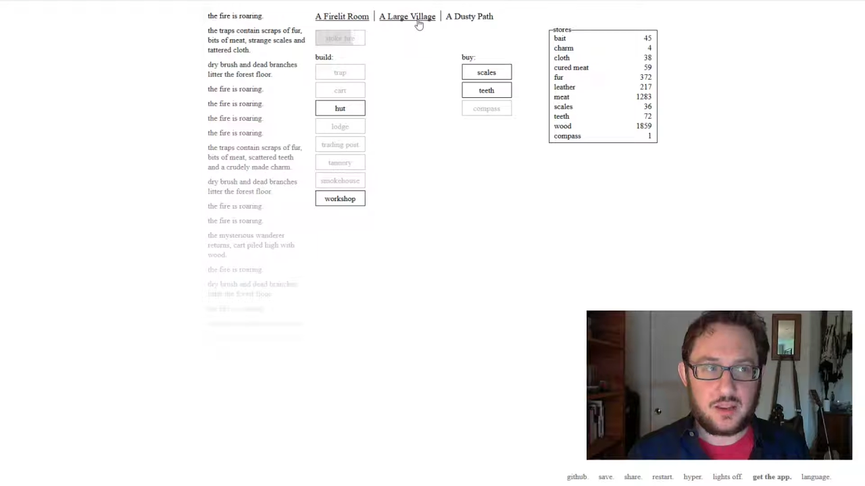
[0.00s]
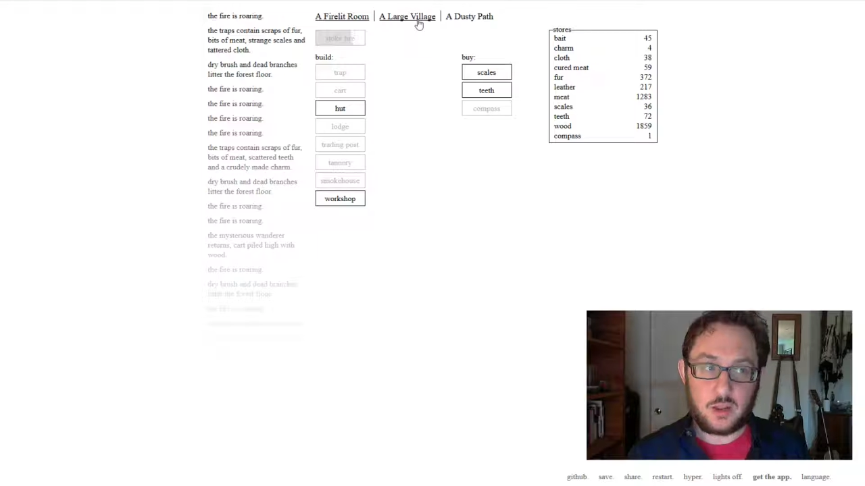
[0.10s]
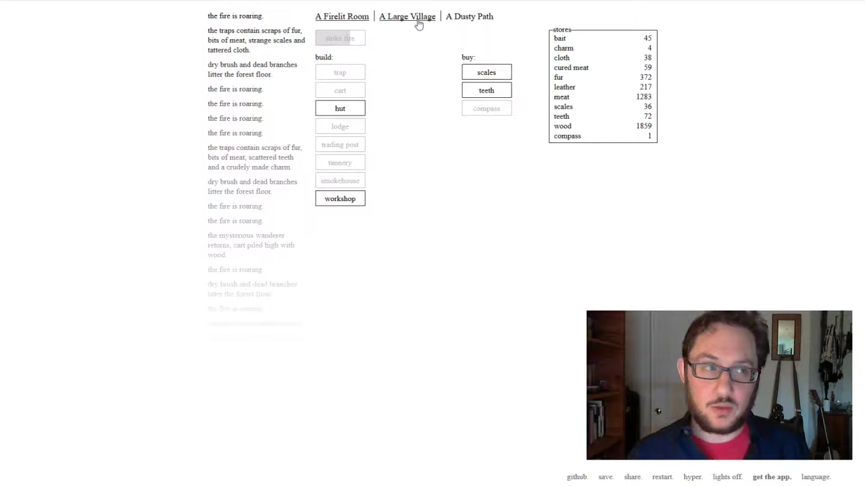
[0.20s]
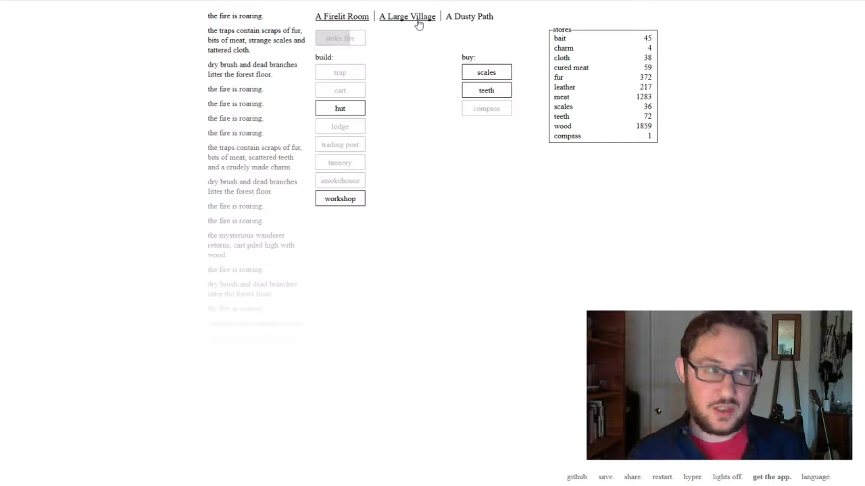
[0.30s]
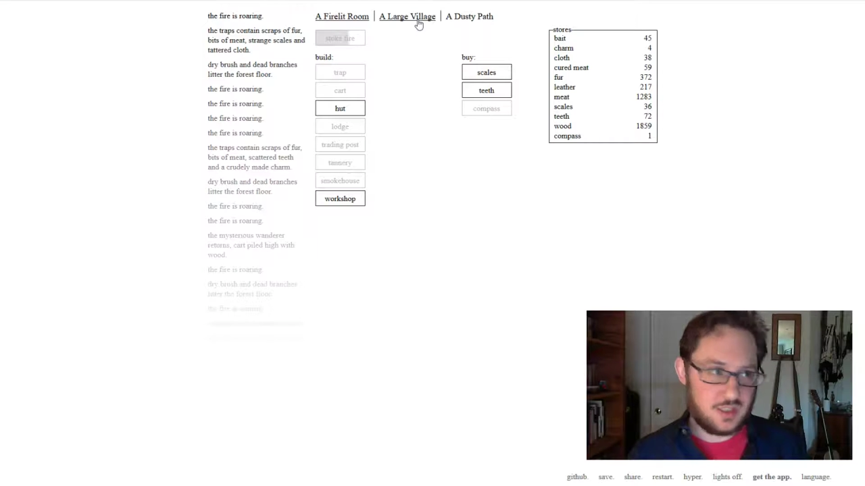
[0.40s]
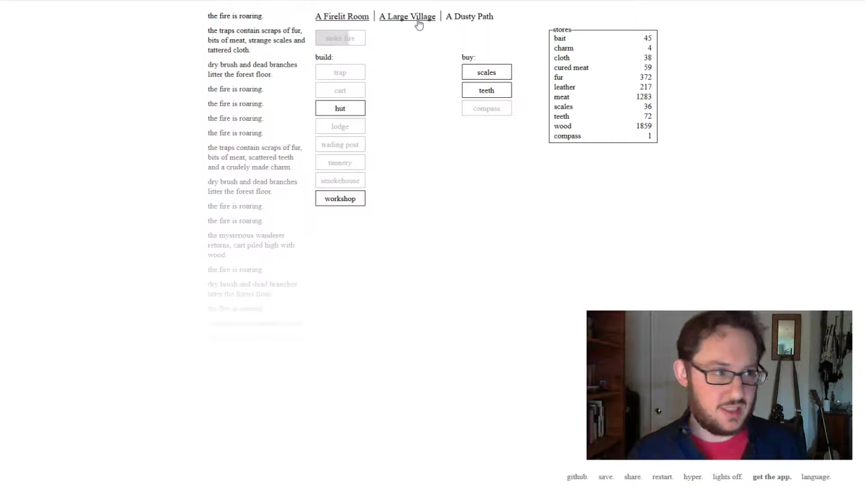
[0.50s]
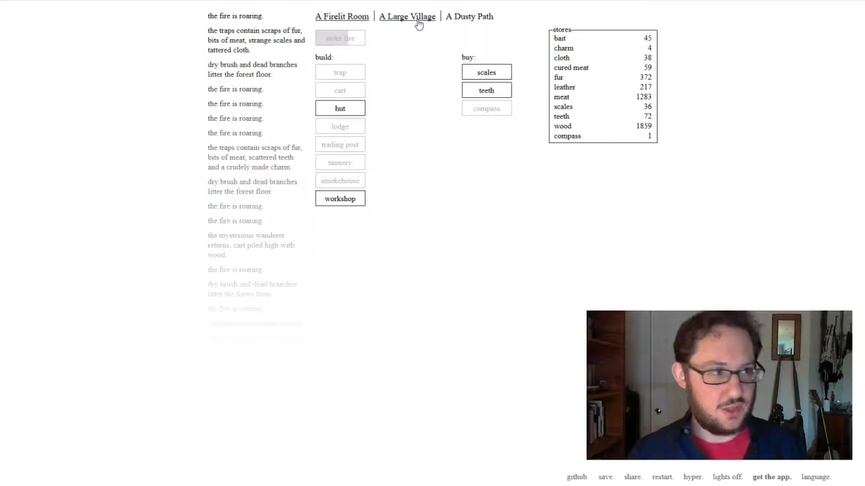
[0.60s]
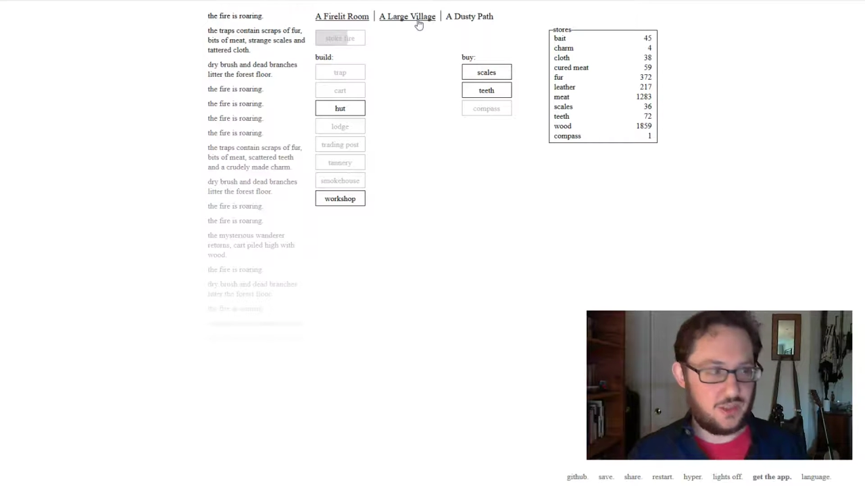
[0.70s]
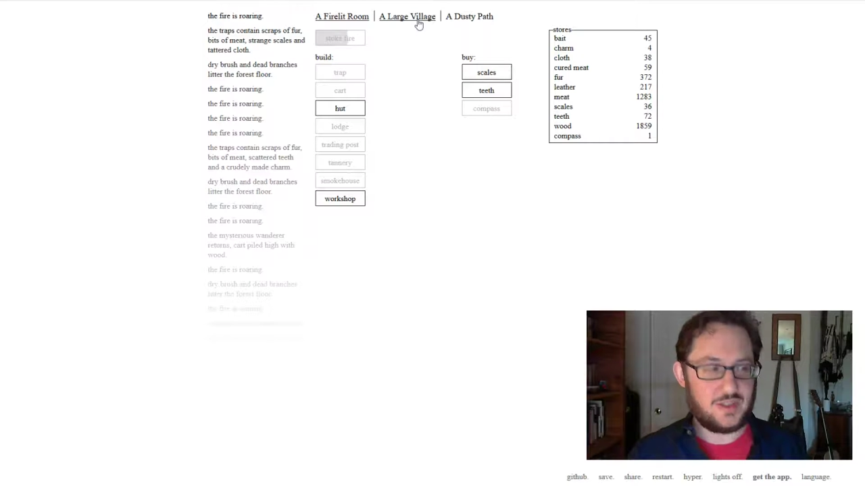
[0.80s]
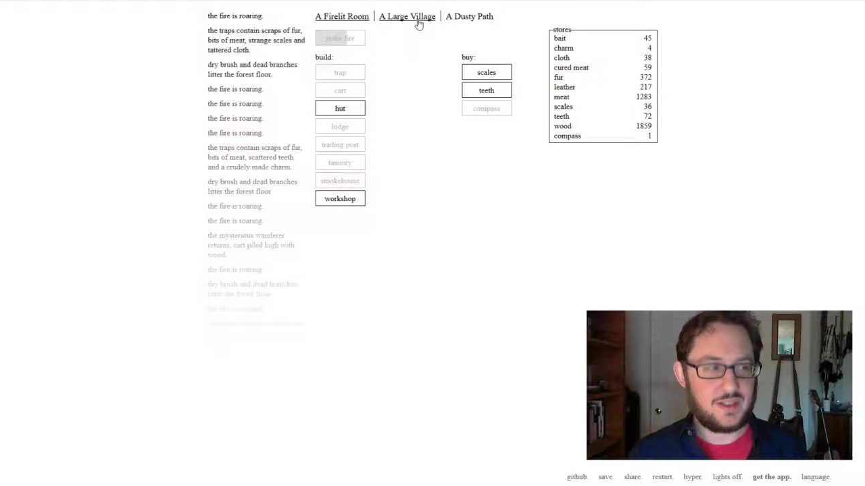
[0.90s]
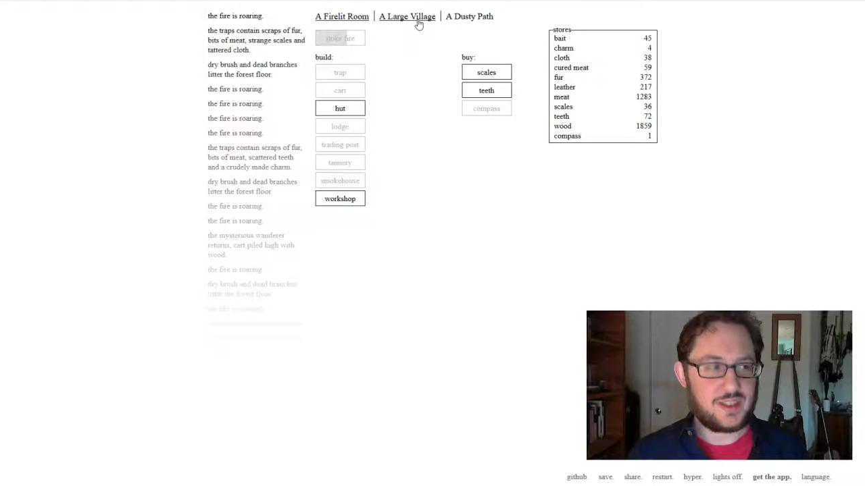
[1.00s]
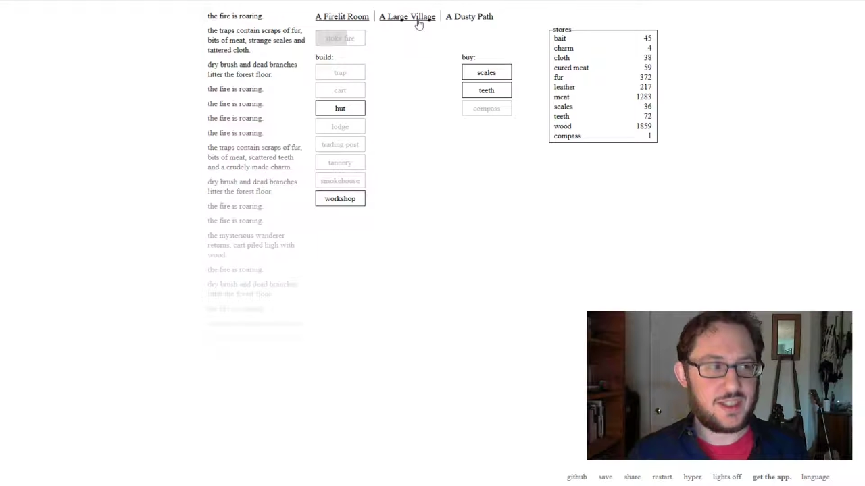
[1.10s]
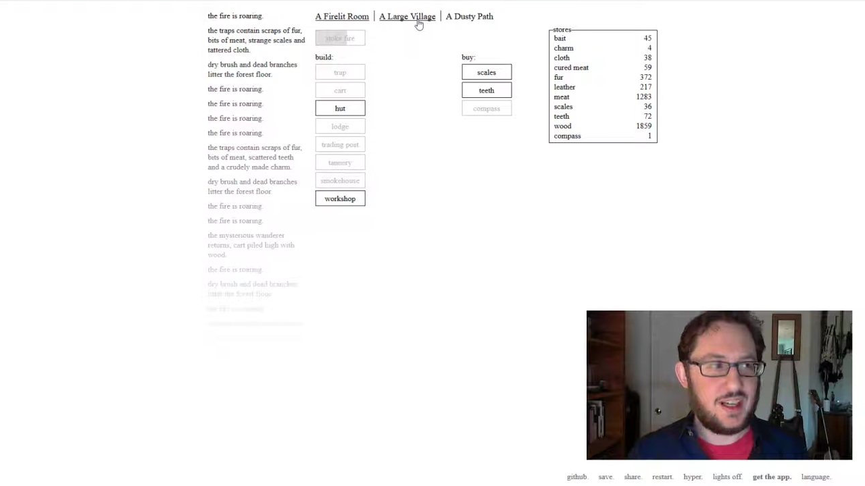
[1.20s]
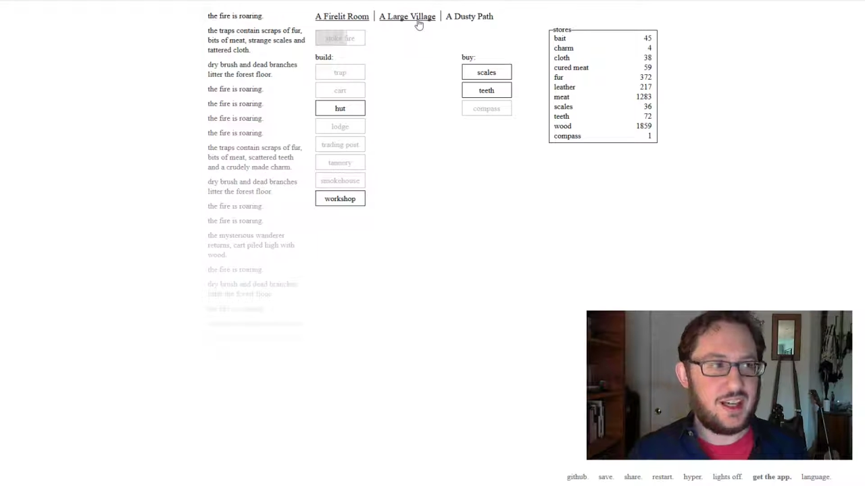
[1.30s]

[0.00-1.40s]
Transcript: their own decisions,